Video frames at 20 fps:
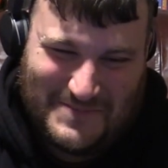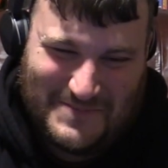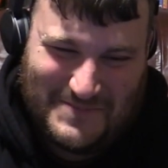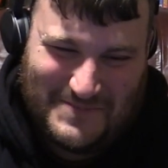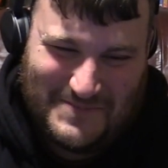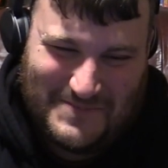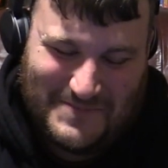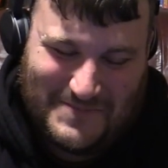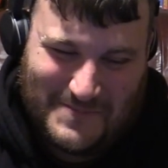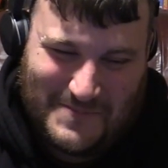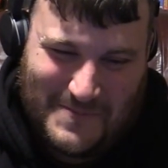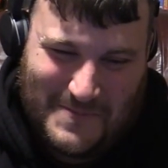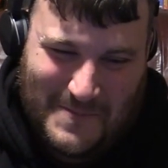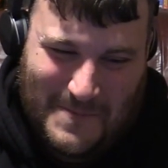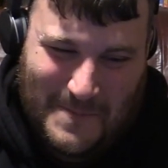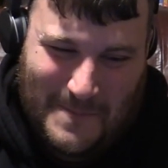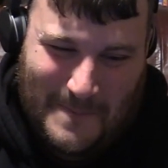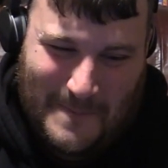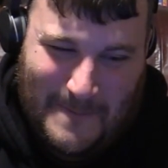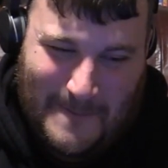
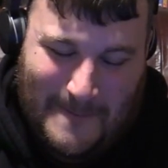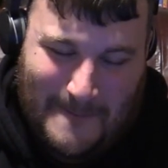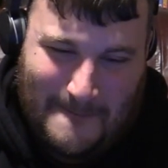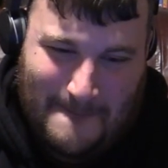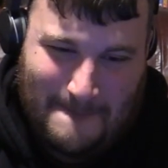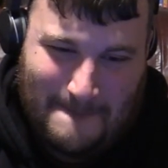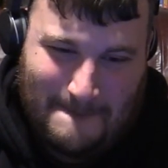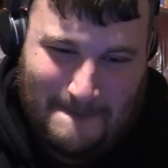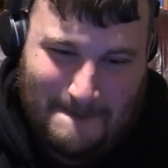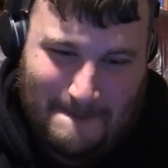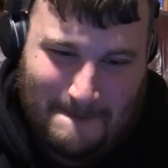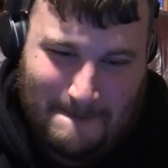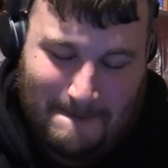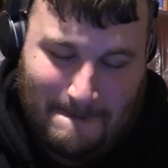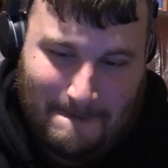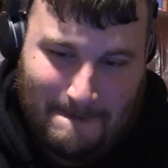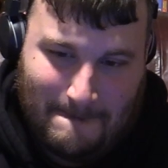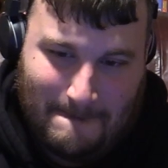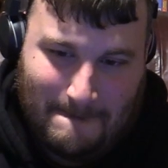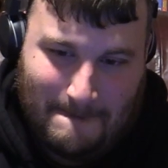
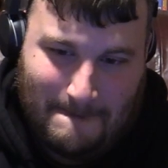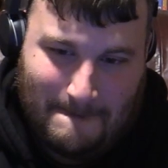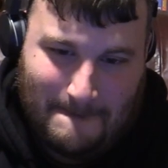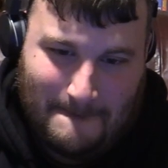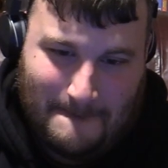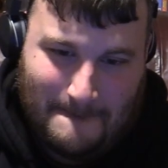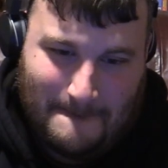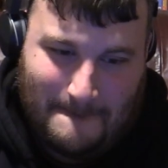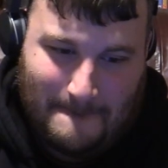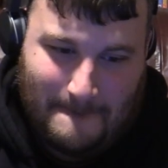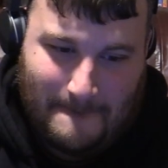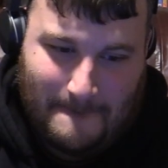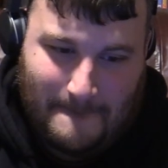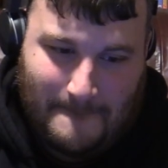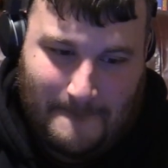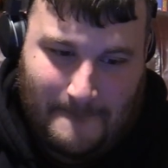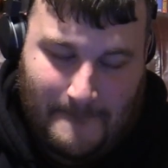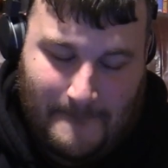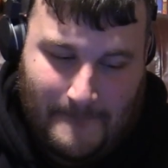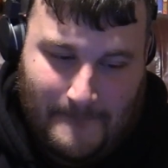
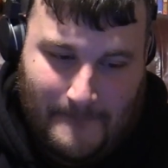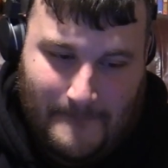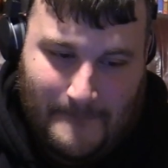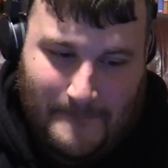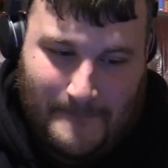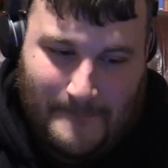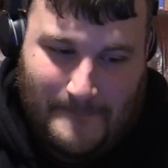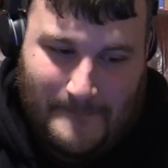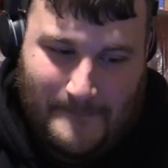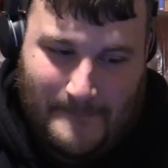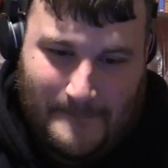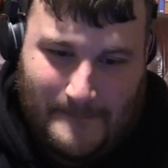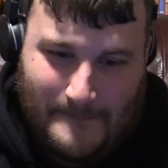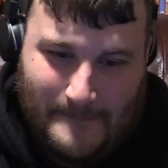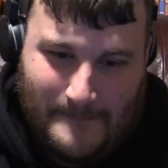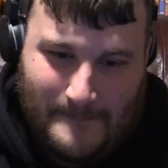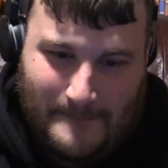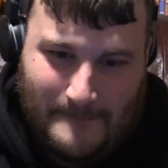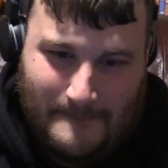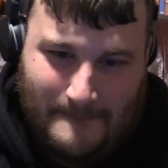
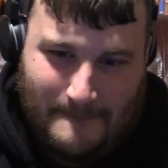Nobody speaks.